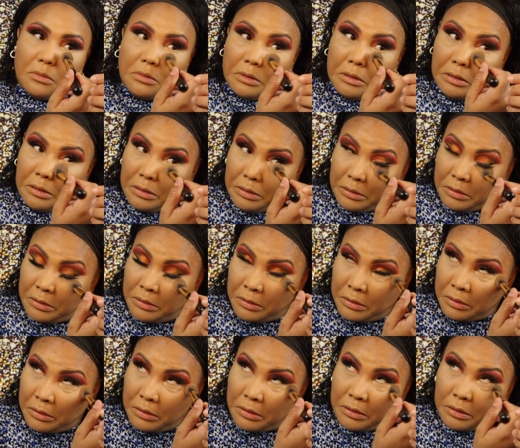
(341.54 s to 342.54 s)

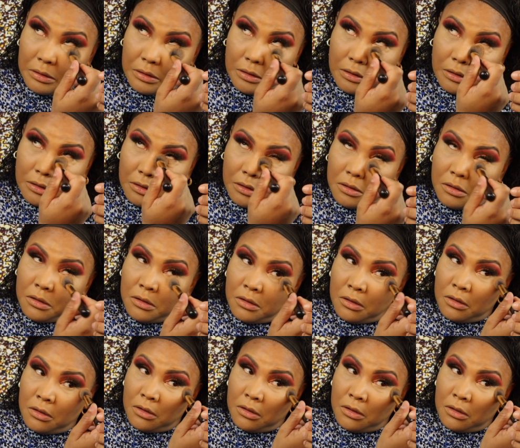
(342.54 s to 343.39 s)
Nobody speaks.